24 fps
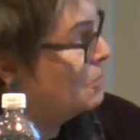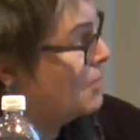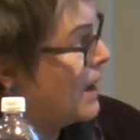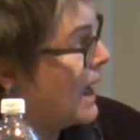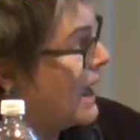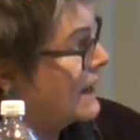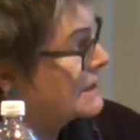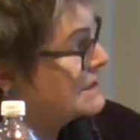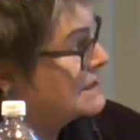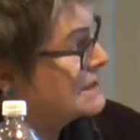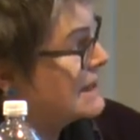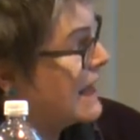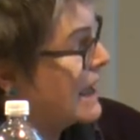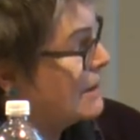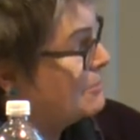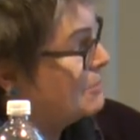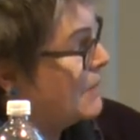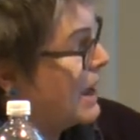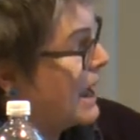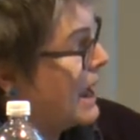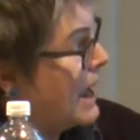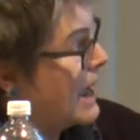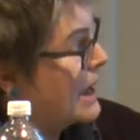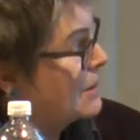back to that
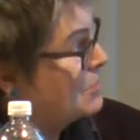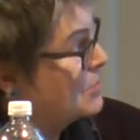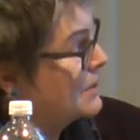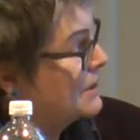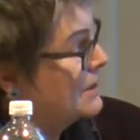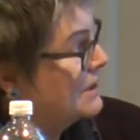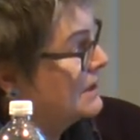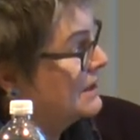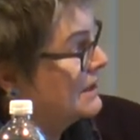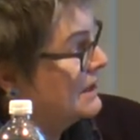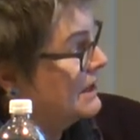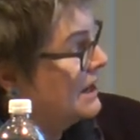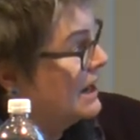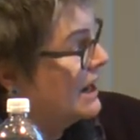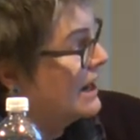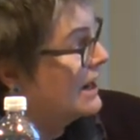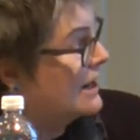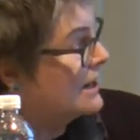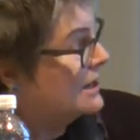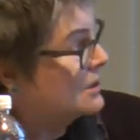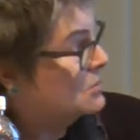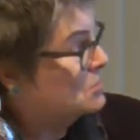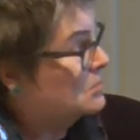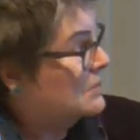map
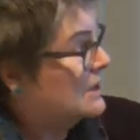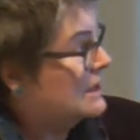um,